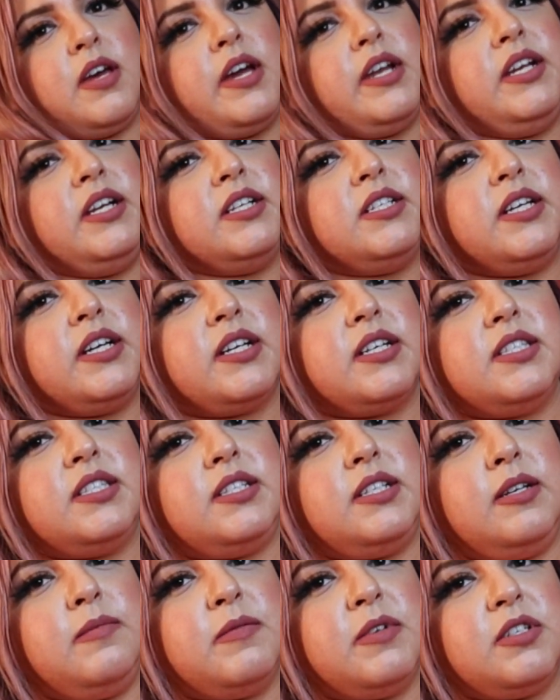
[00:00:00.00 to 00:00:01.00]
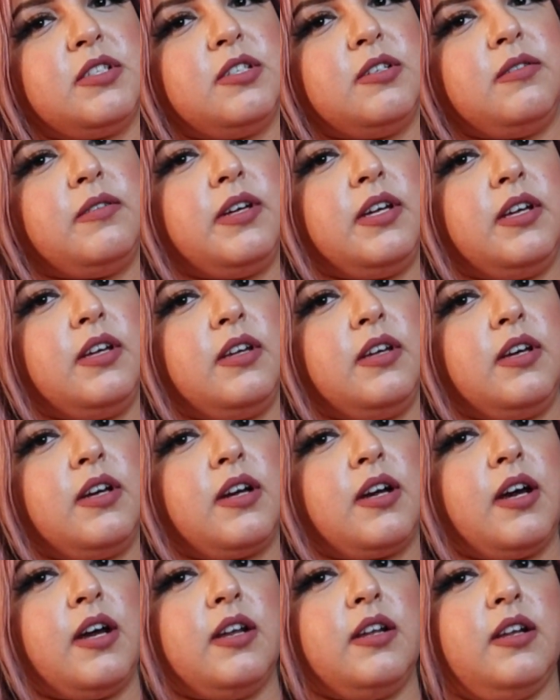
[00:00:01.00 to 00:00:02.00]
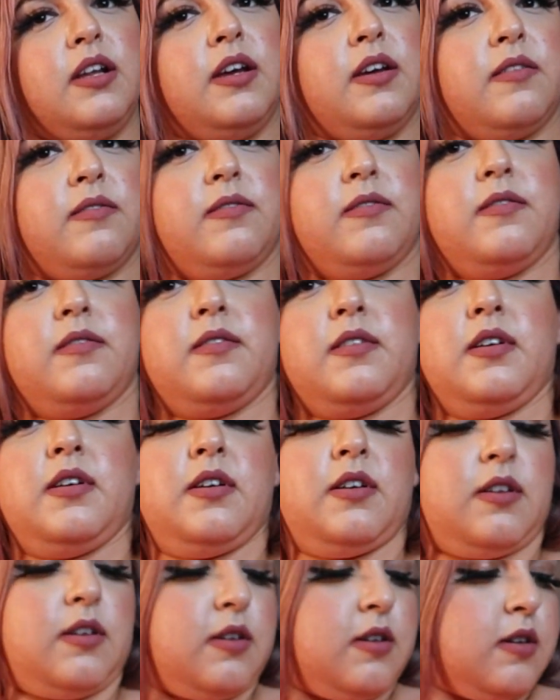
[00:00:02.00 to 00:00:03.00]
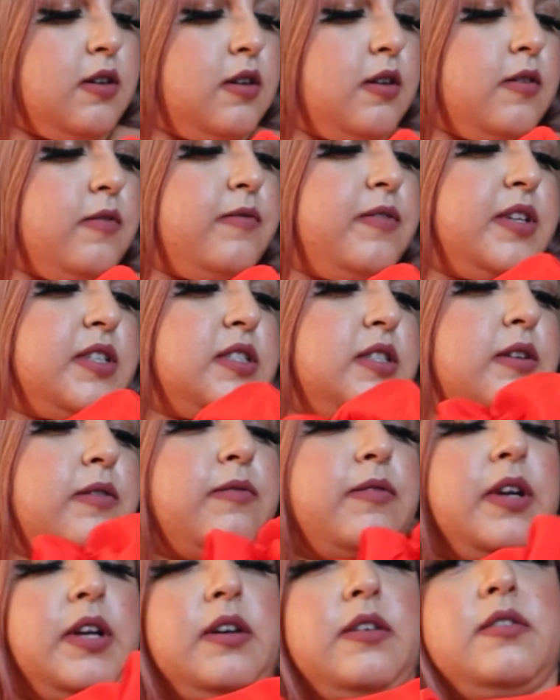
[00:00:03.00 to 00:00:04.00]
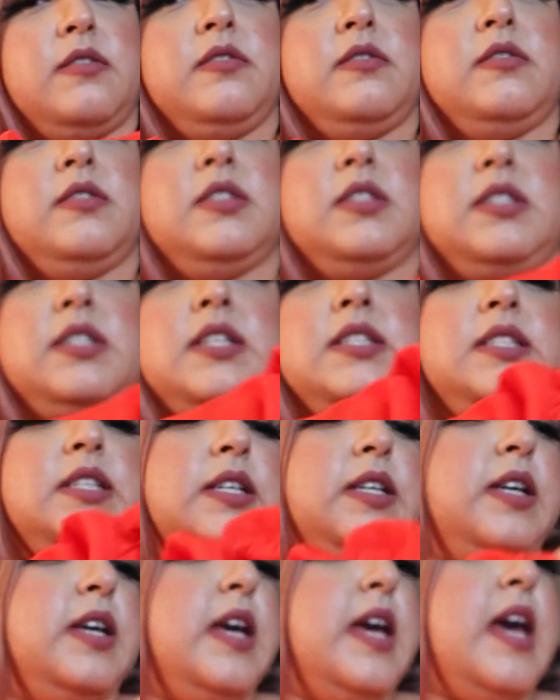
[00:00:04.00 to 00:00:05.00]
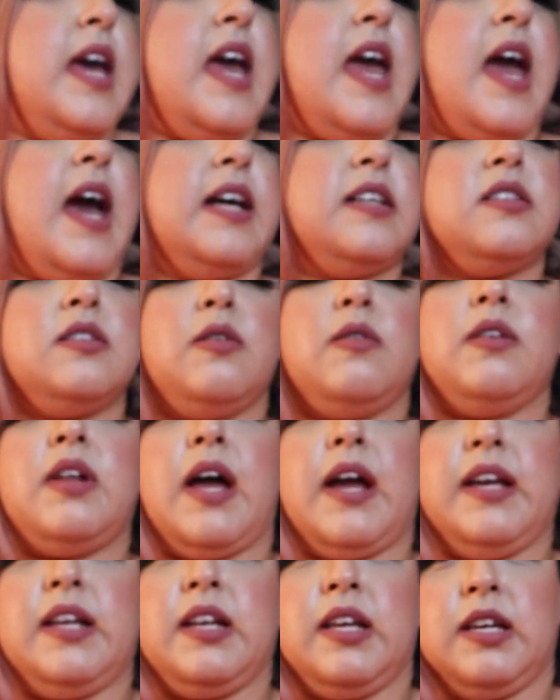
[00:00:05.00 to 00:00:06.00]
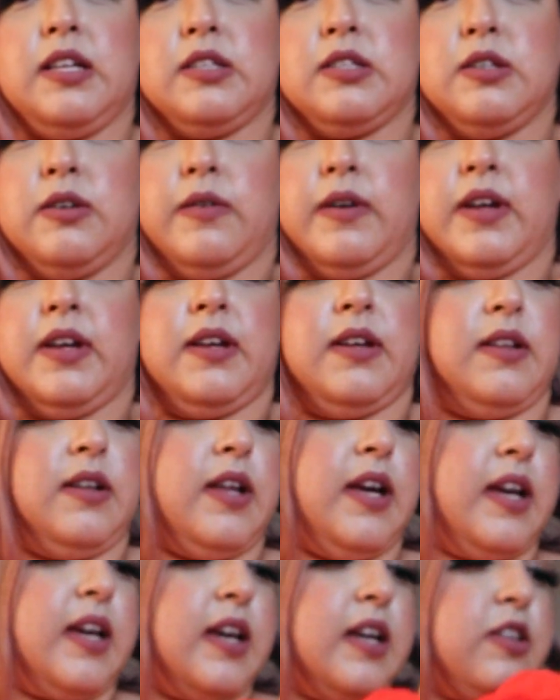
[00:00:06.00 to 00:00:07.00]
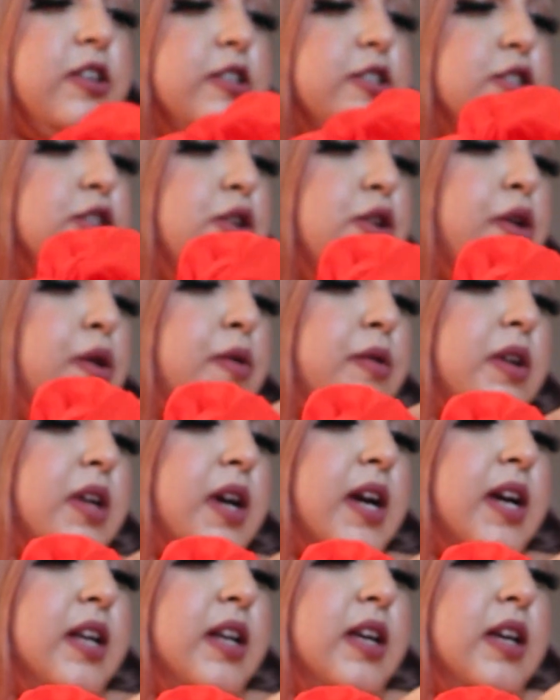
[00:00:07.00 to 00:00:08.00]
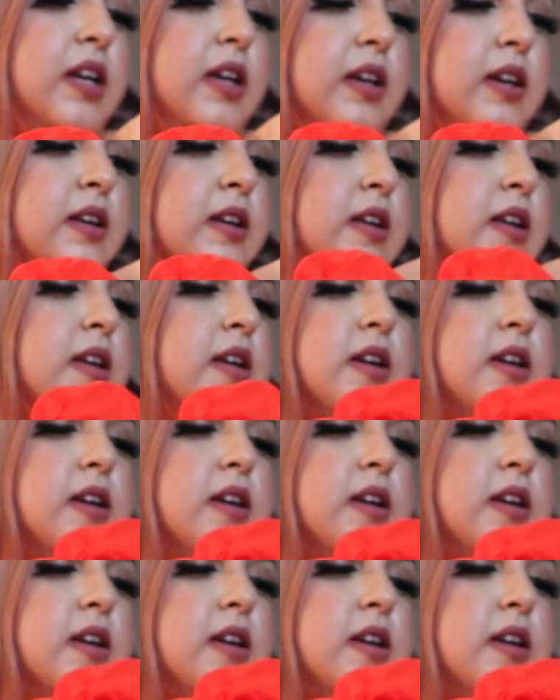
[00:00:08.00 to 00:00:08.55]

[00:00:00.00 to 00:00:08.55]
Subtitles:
I need to take a steamer to it and kind of like, you know, fix the wrinkles, because it has no lining to it. Like, there's no lining.